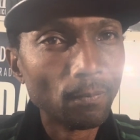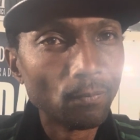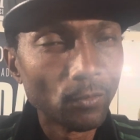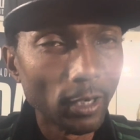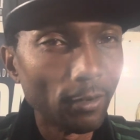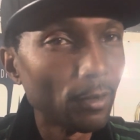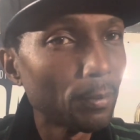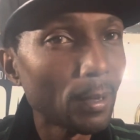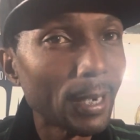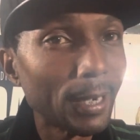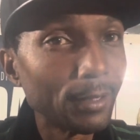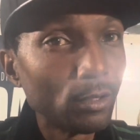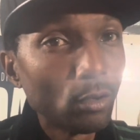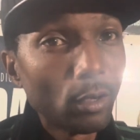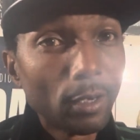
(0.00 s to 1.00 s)
Everybody
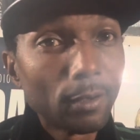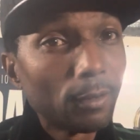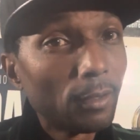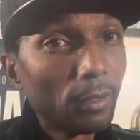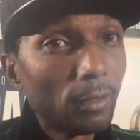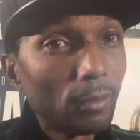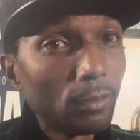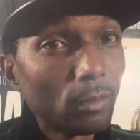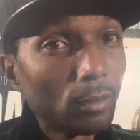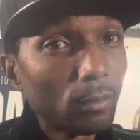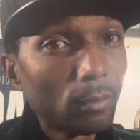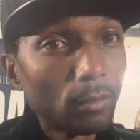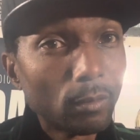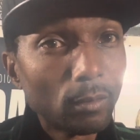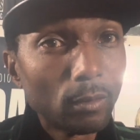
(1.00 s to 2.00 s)
know it.
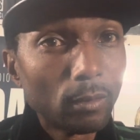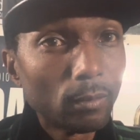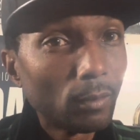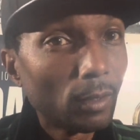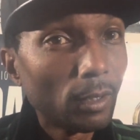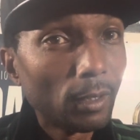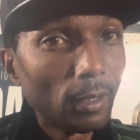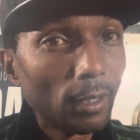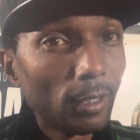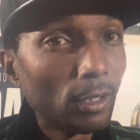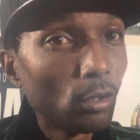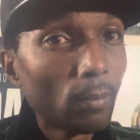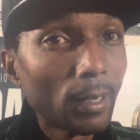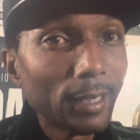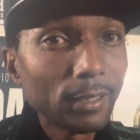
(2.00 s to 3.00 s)
Ain't
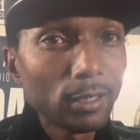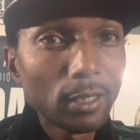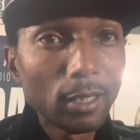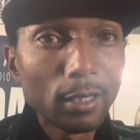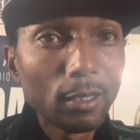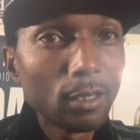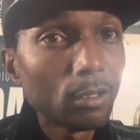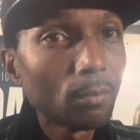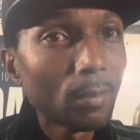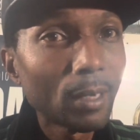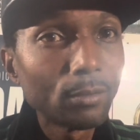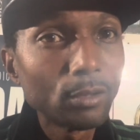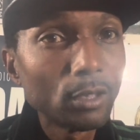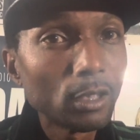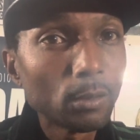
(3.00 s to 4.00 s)
nobody said nothing
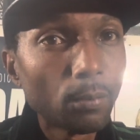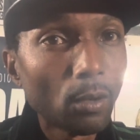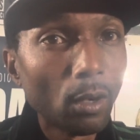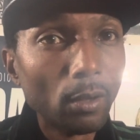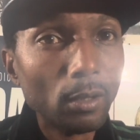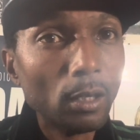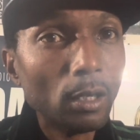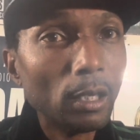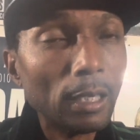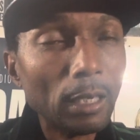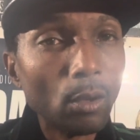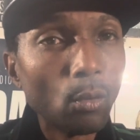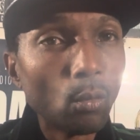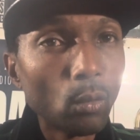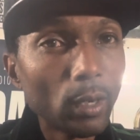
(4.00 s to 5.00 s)
about this part.
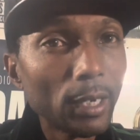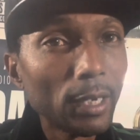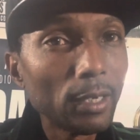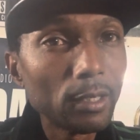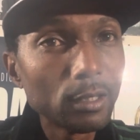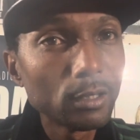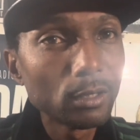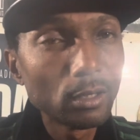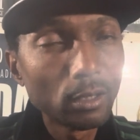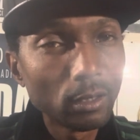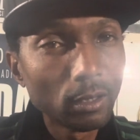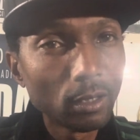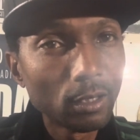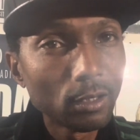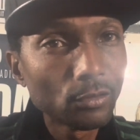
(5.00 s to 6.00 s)
Where is the
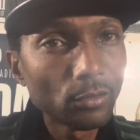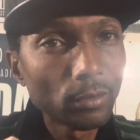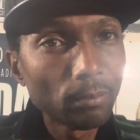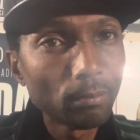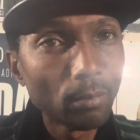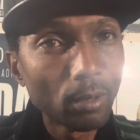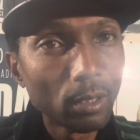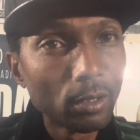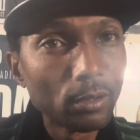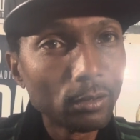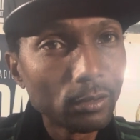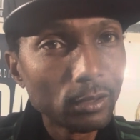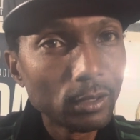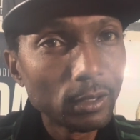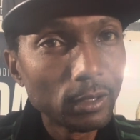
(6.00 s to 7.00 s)
100
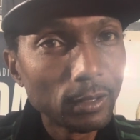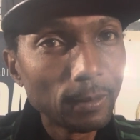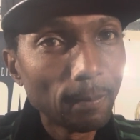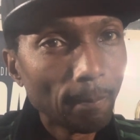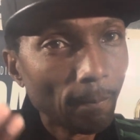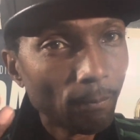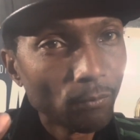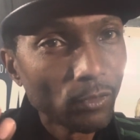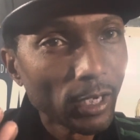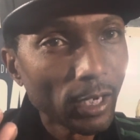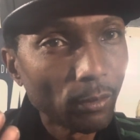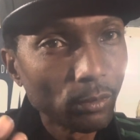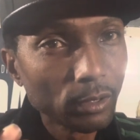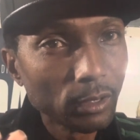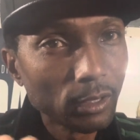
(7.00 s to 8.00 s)
birds that
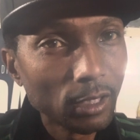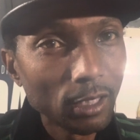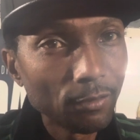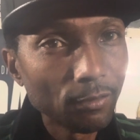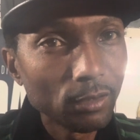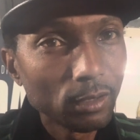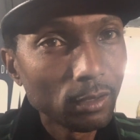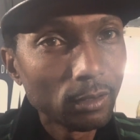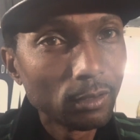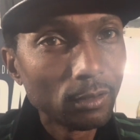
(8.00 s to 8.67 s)
was given